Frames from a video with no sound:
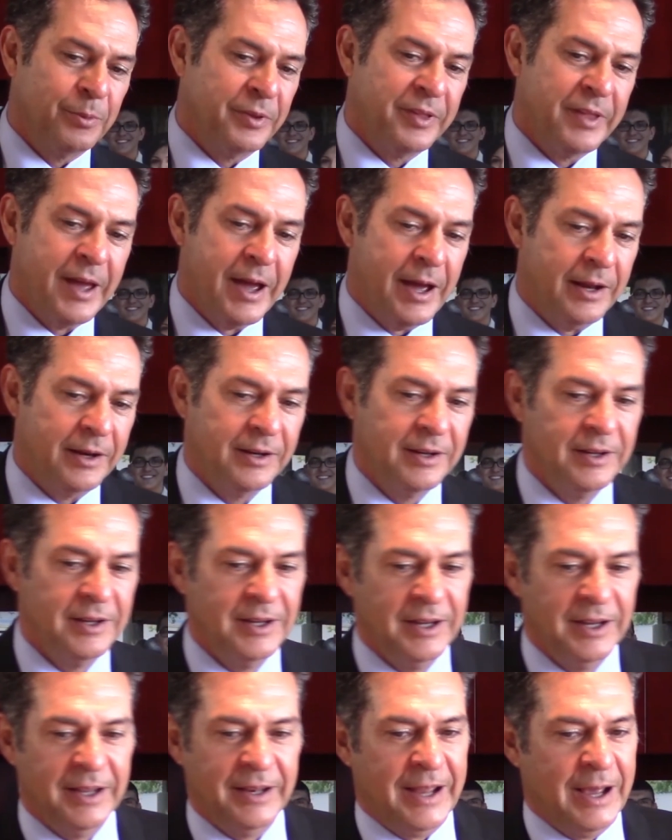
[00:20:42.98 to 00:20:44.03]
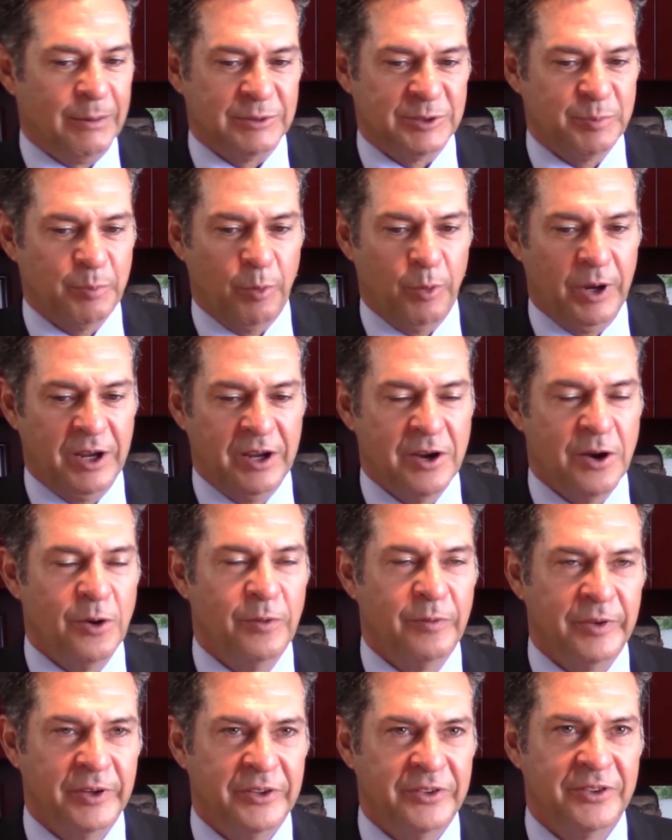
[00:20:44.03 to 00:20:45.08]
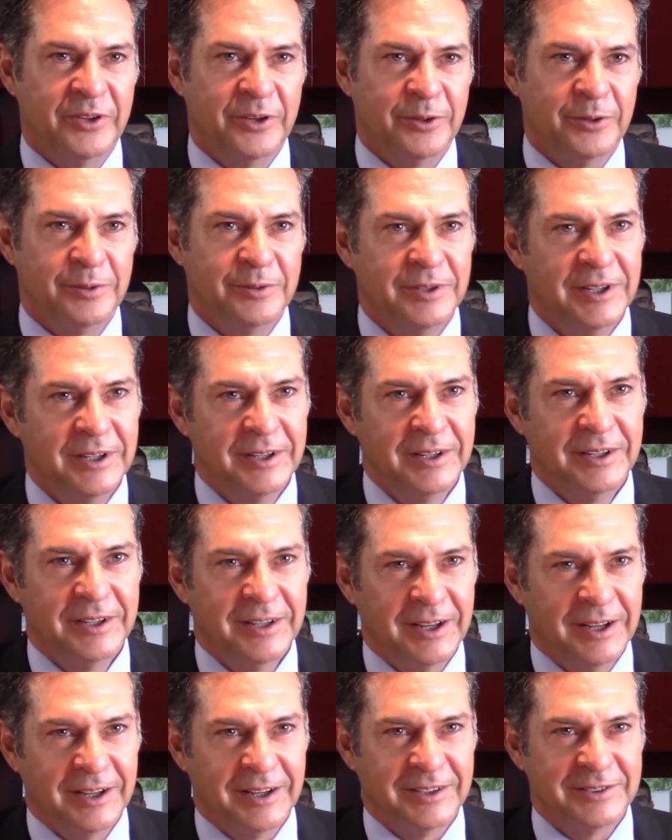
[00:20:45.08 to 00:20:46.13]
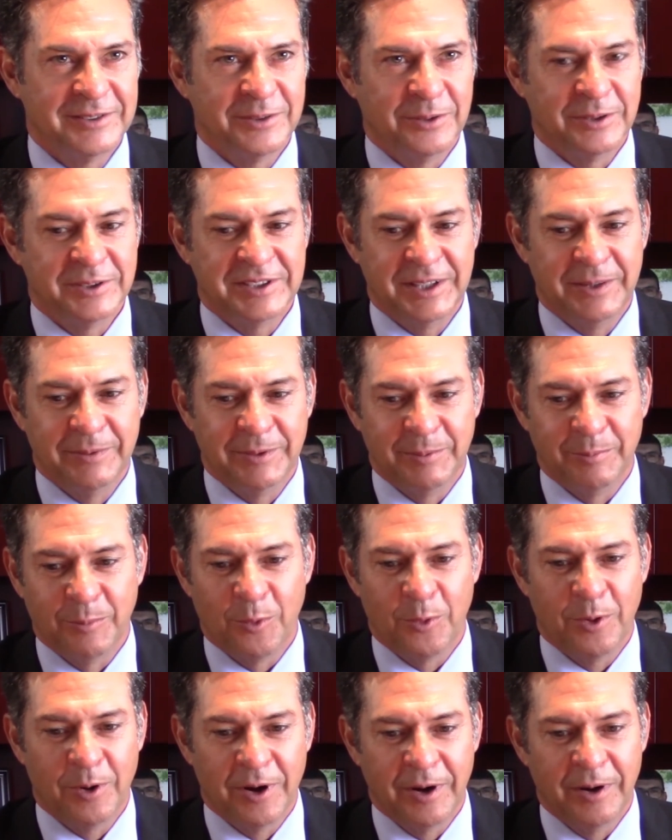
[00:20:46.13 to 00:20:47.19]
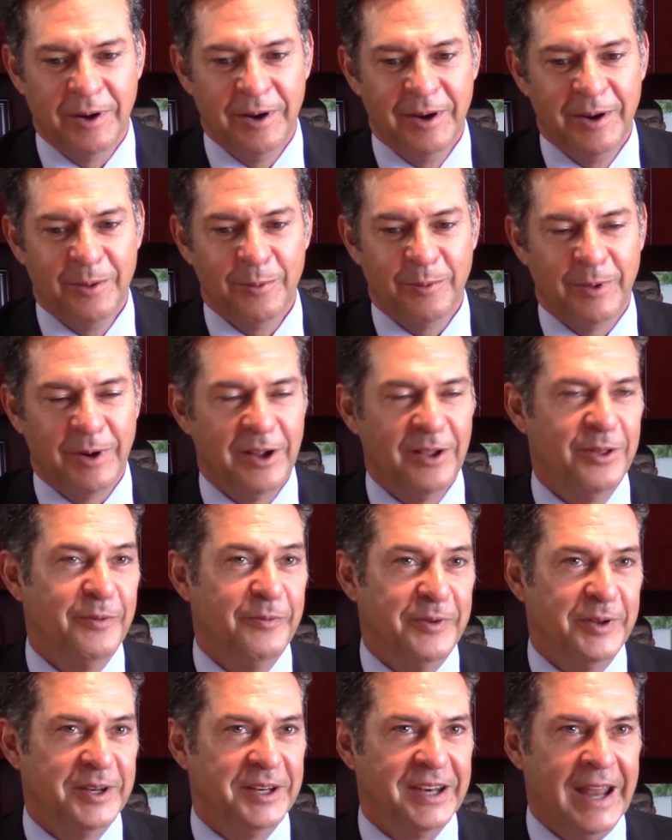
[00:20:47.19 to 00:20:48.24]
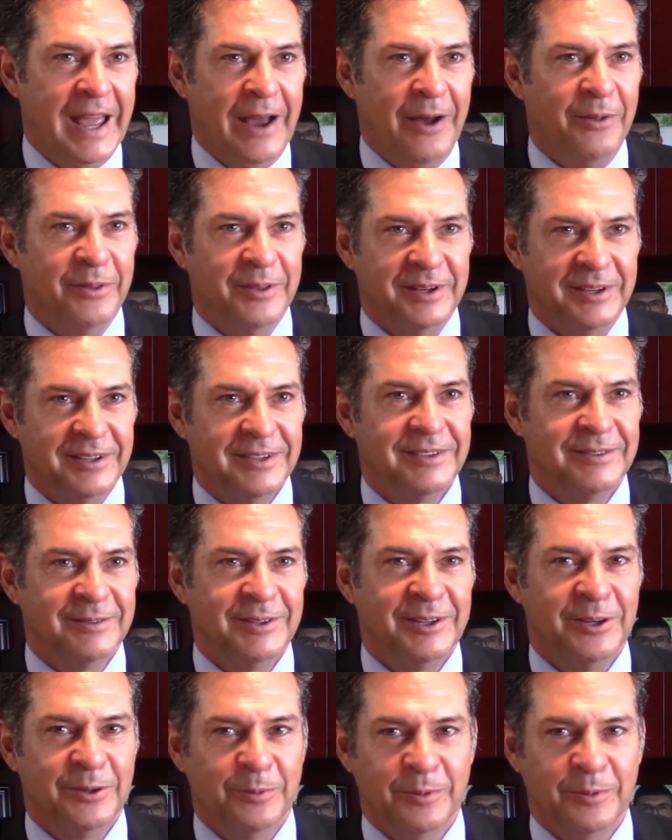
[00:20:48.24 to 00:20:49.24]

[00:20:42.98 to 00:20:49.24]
with that. And that was pre-COVID too. So it's even more relevant now that, you know,